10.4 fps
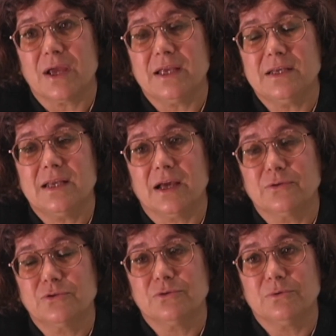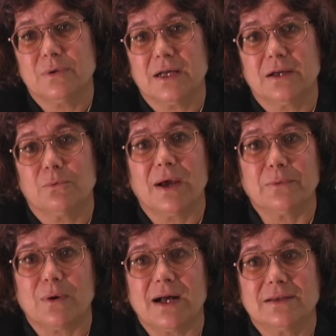trade down to
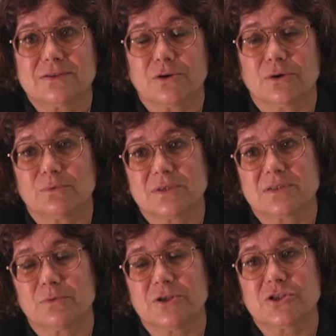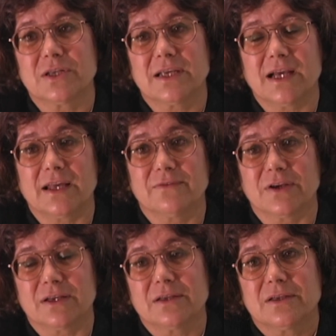Wanhua. So it was originally
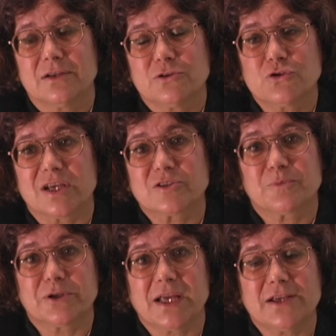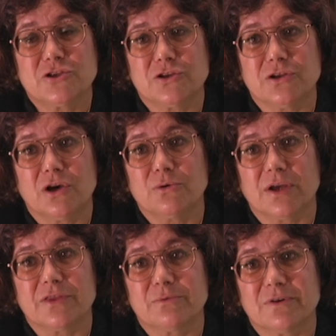kind of a transportation
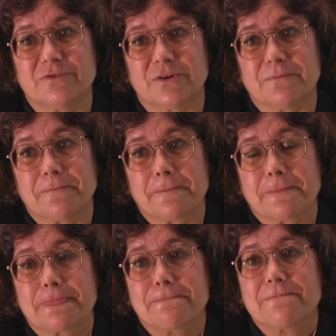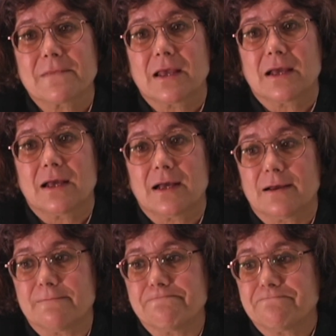node on the river.
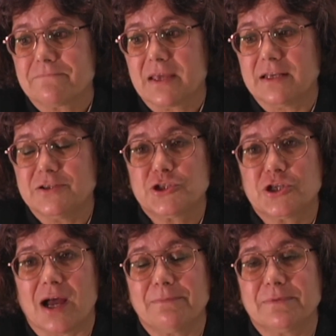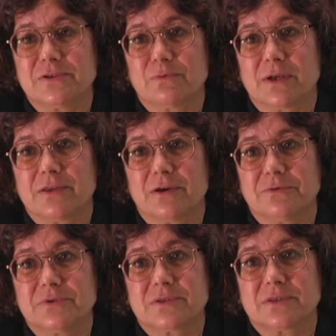And his shop is one of
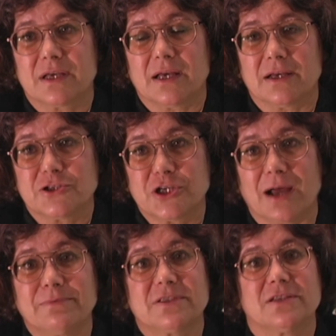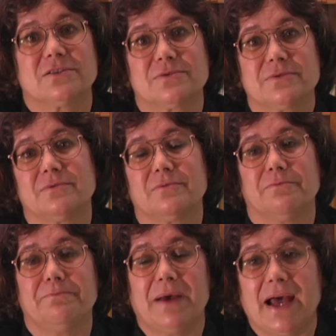those shops, its
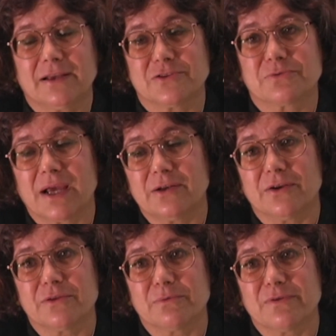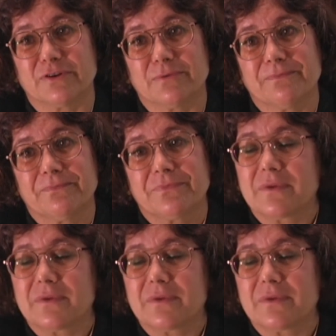back is right on the river.